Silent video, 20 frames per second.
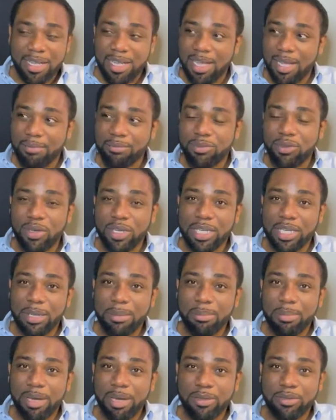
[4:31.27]
I'm talking
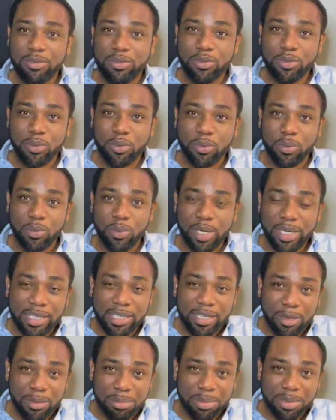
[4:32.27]
about your credit
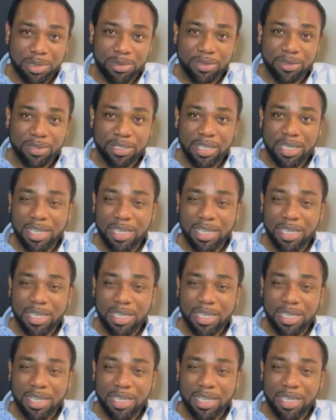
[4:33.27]
card bills.